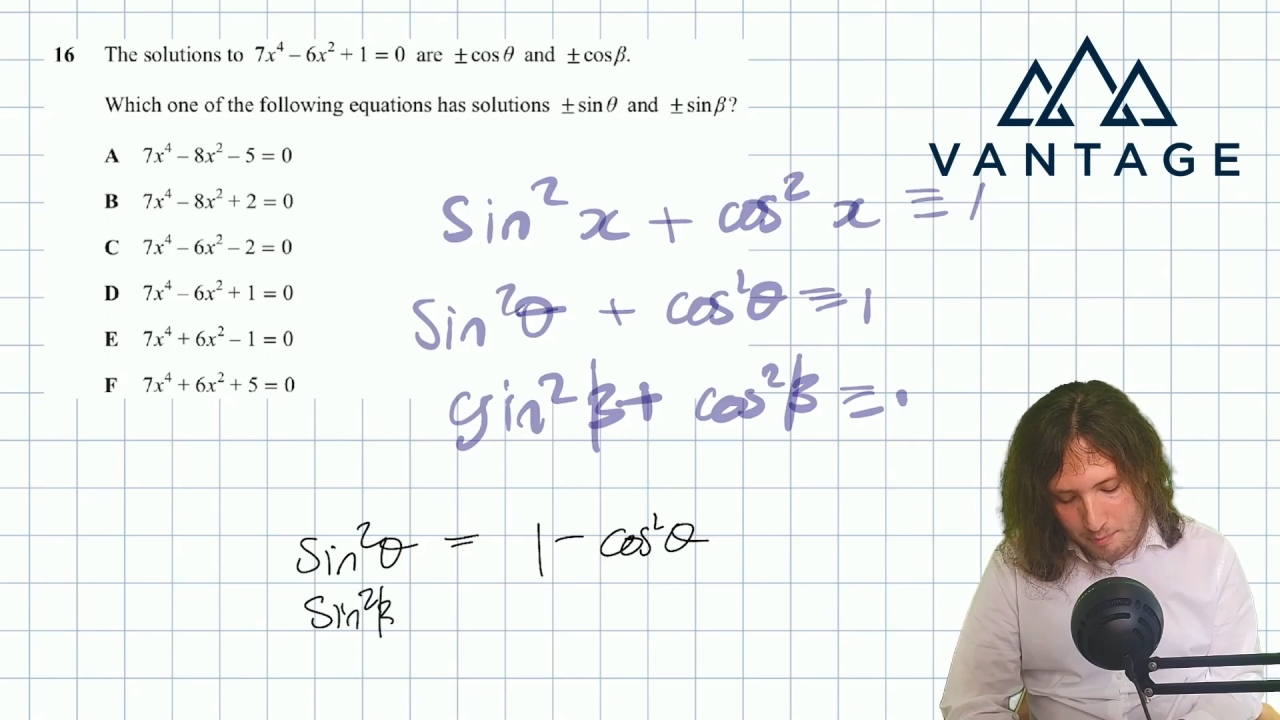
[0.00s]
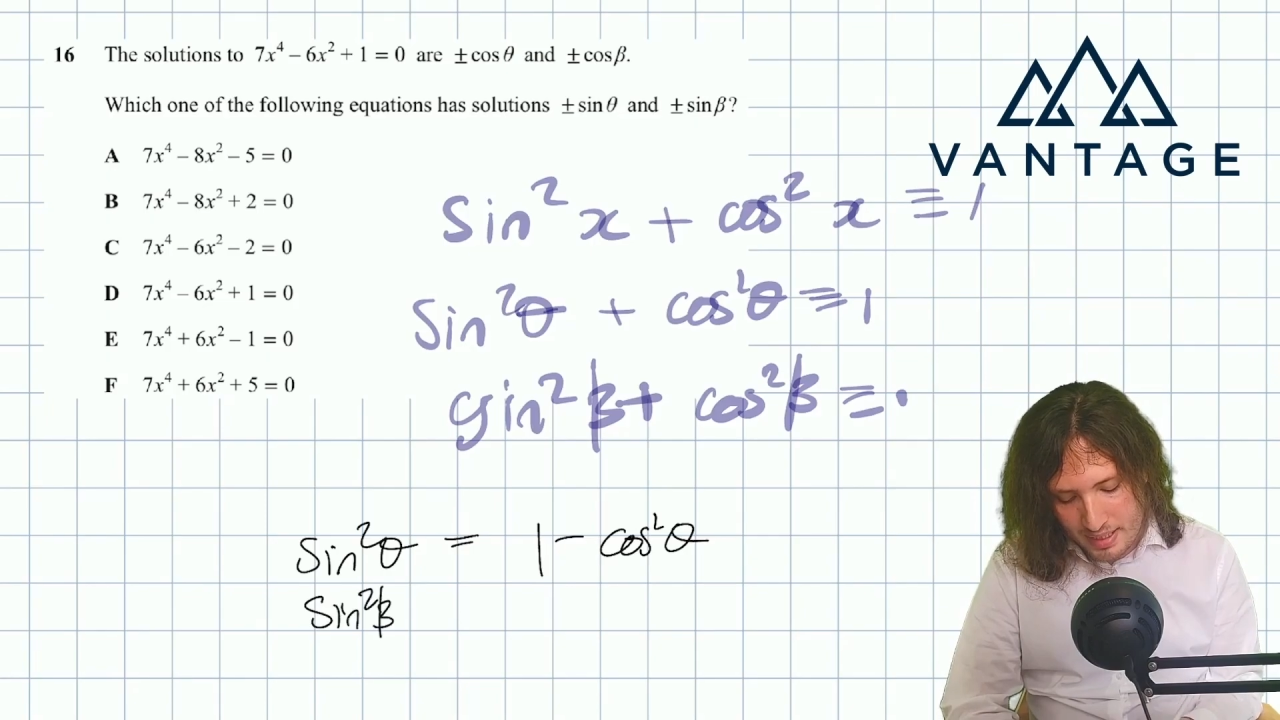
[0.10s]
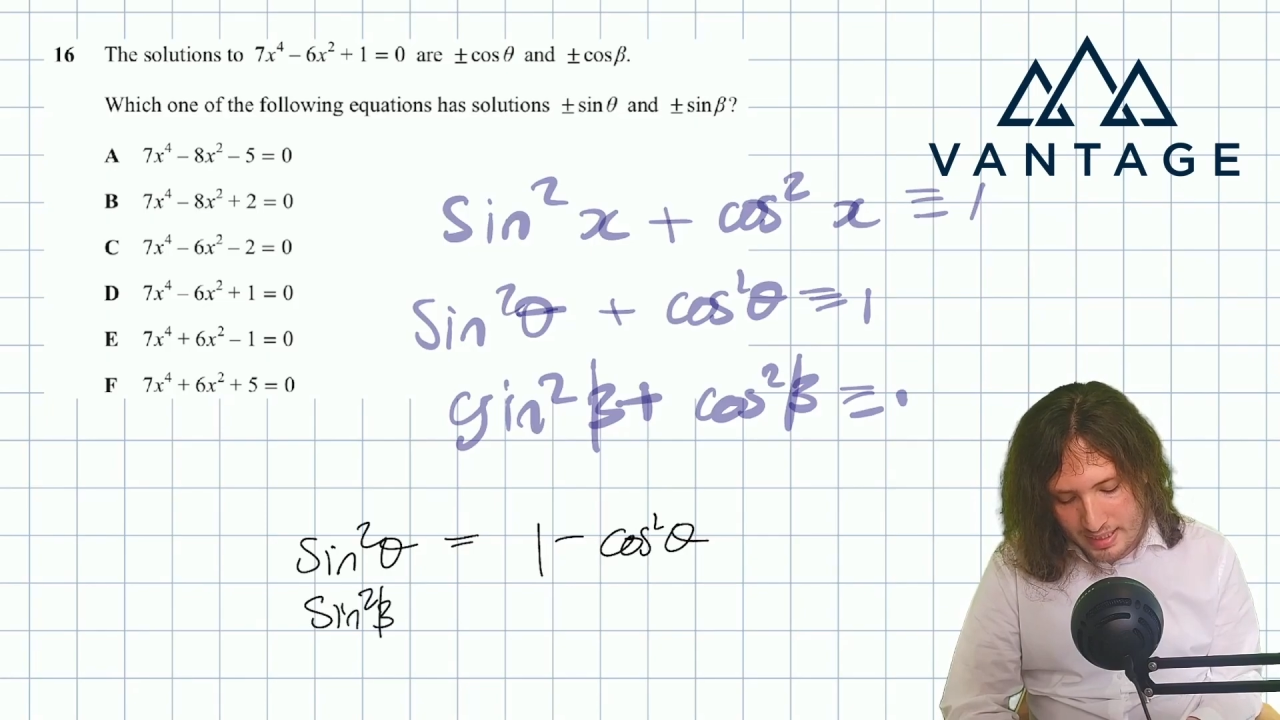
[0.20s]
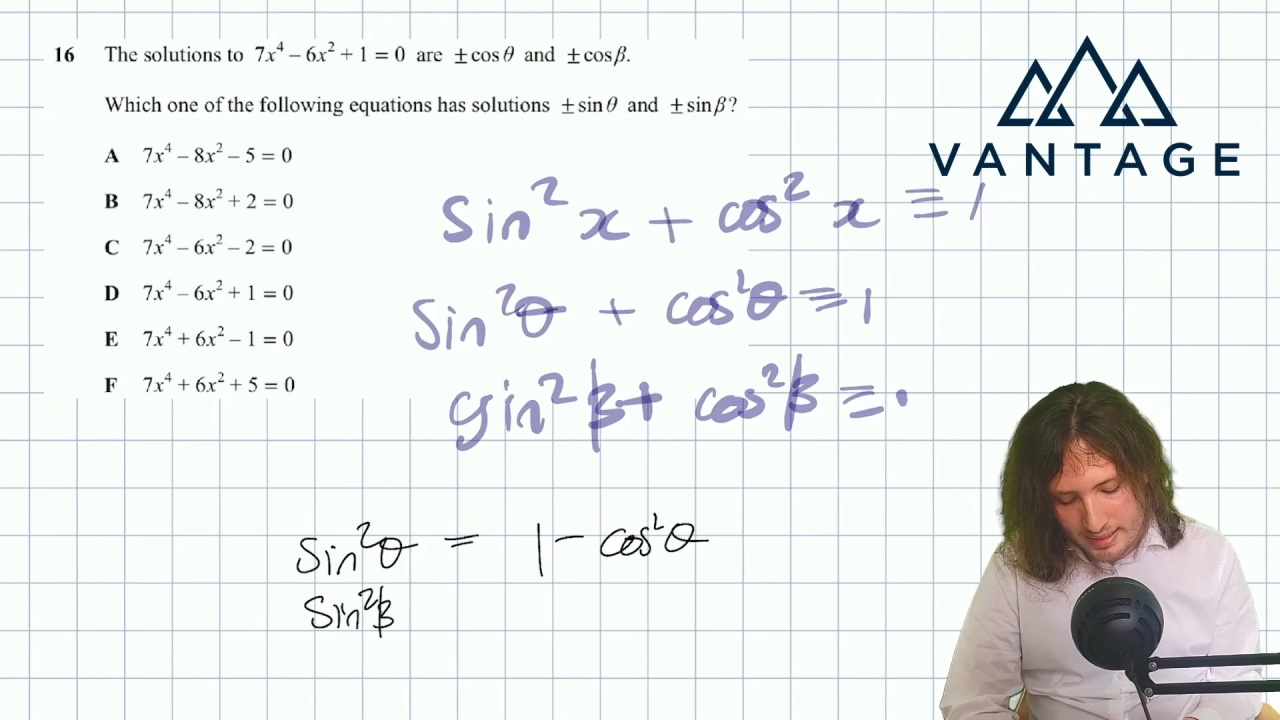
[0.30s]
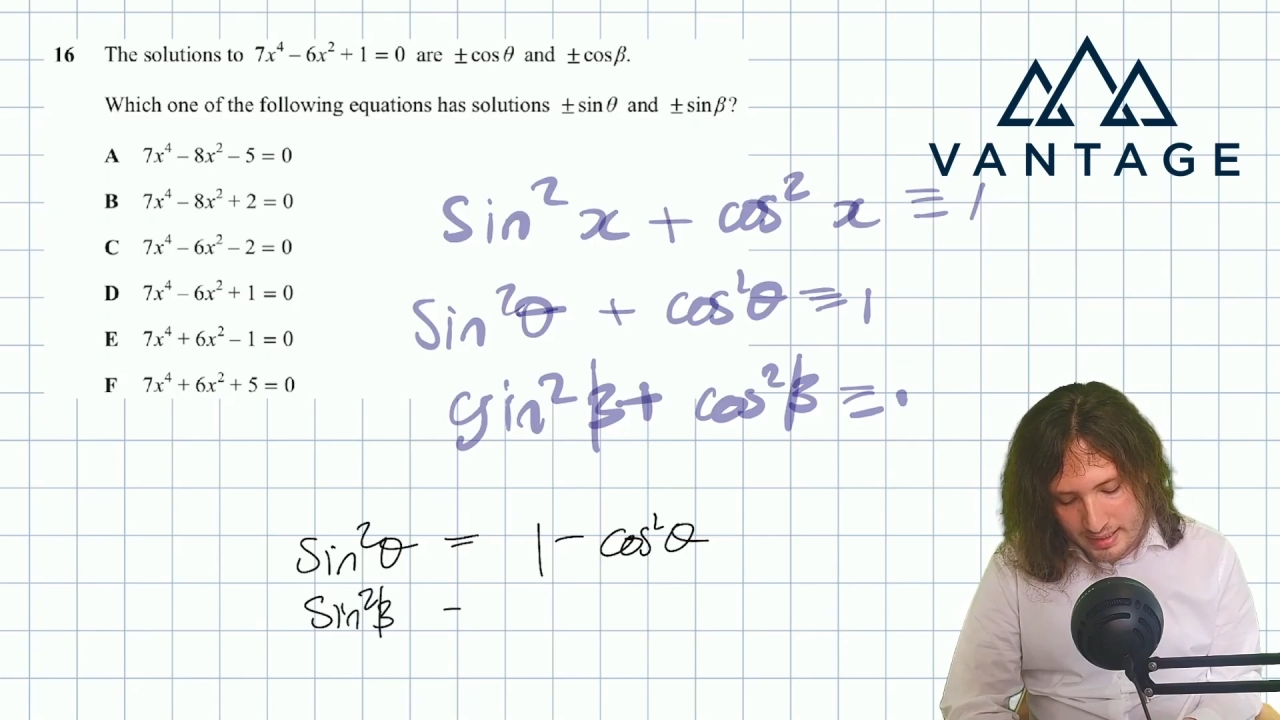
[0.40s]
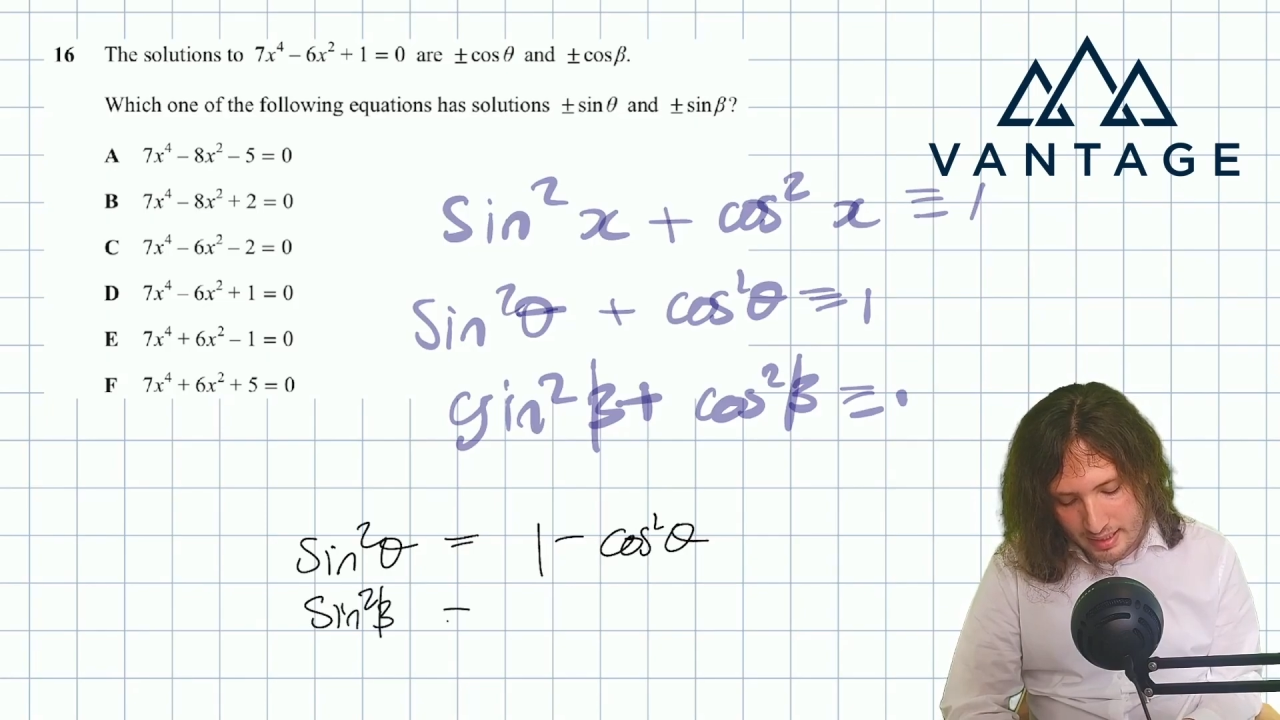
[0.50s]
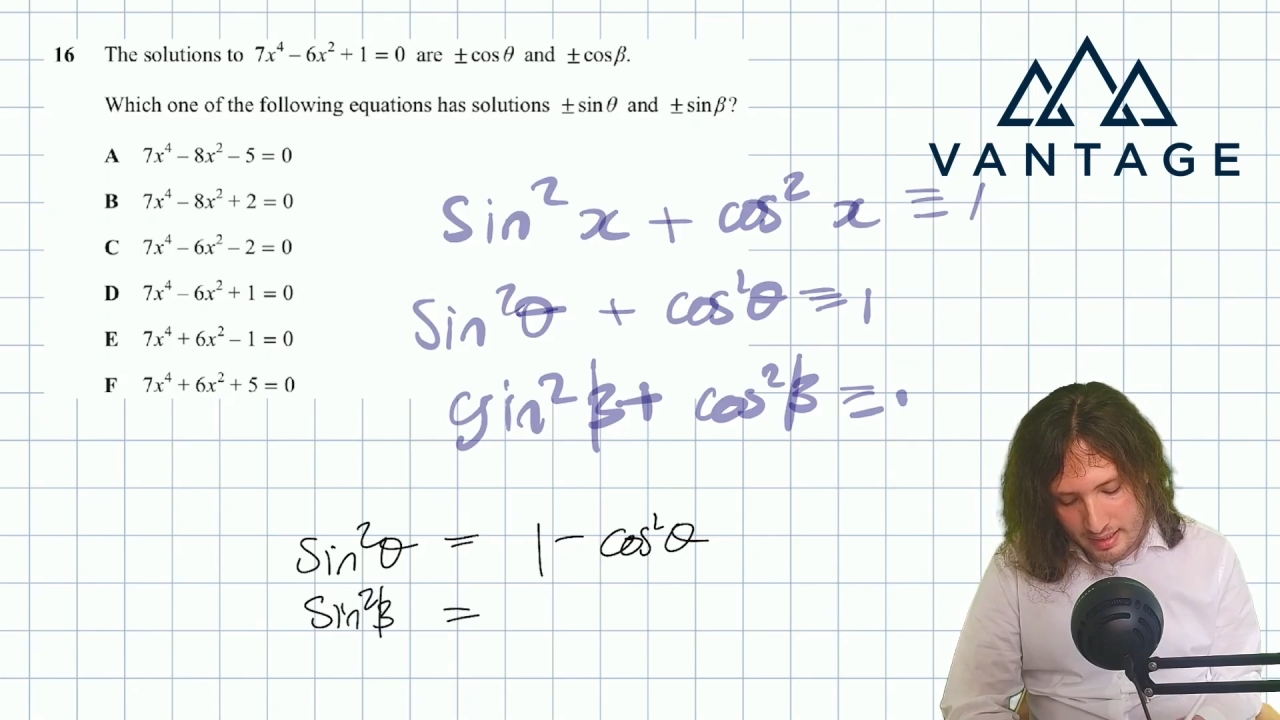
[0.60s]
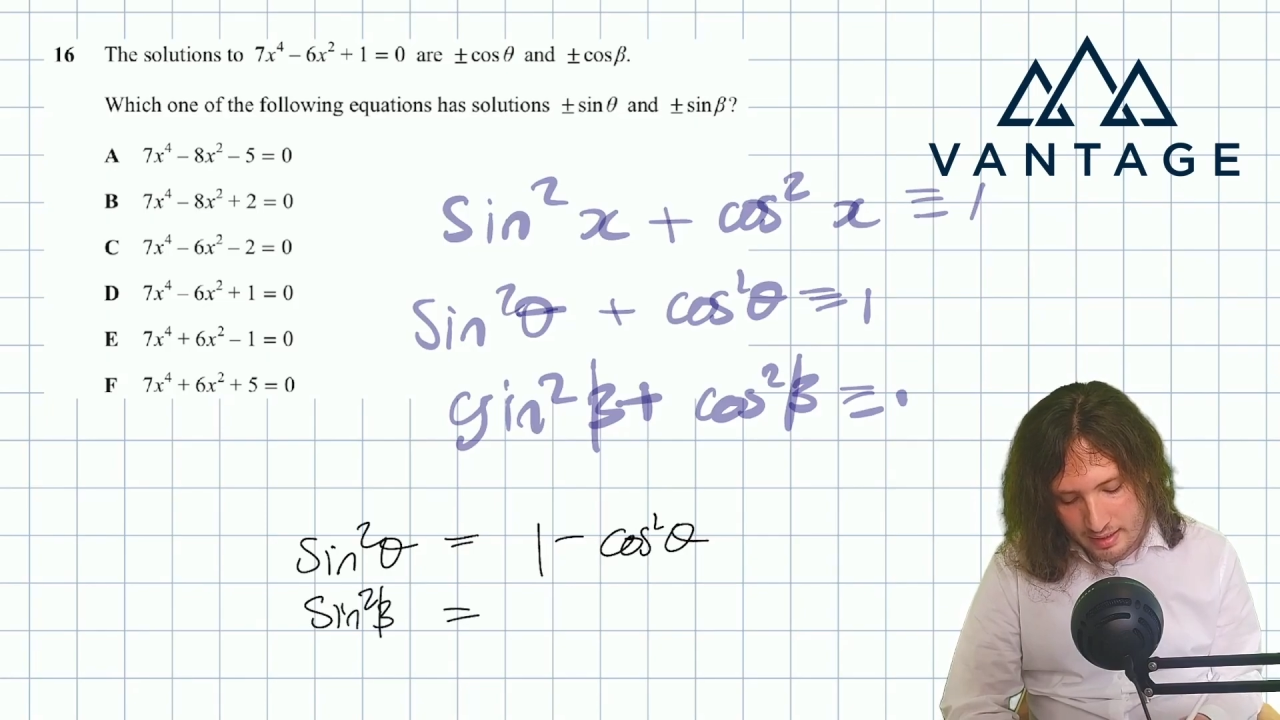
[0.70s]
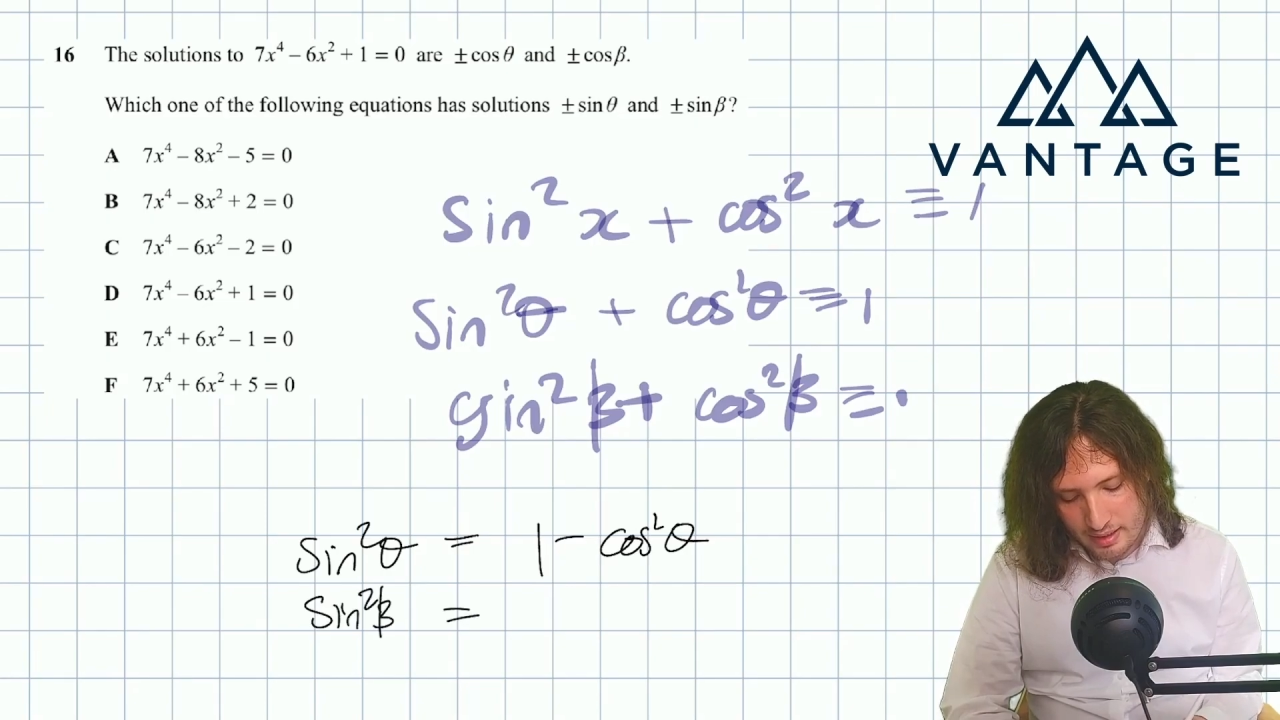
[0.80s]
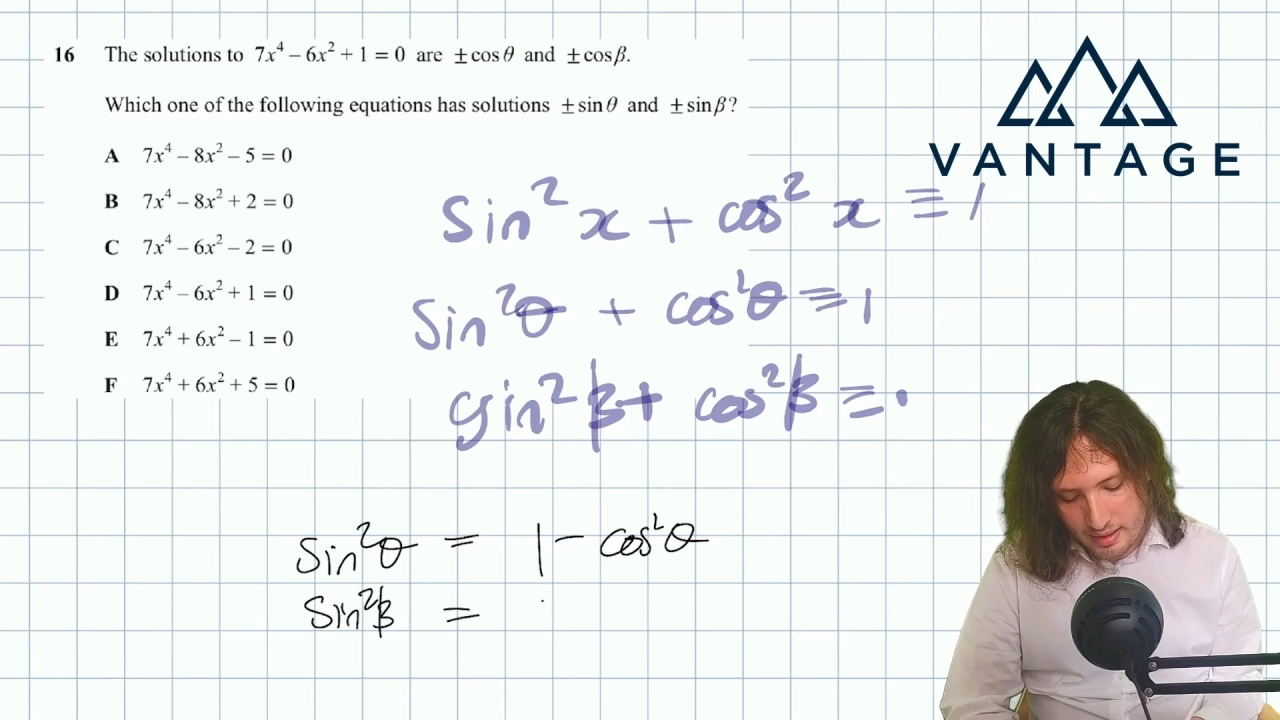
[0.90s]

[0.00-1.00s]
beta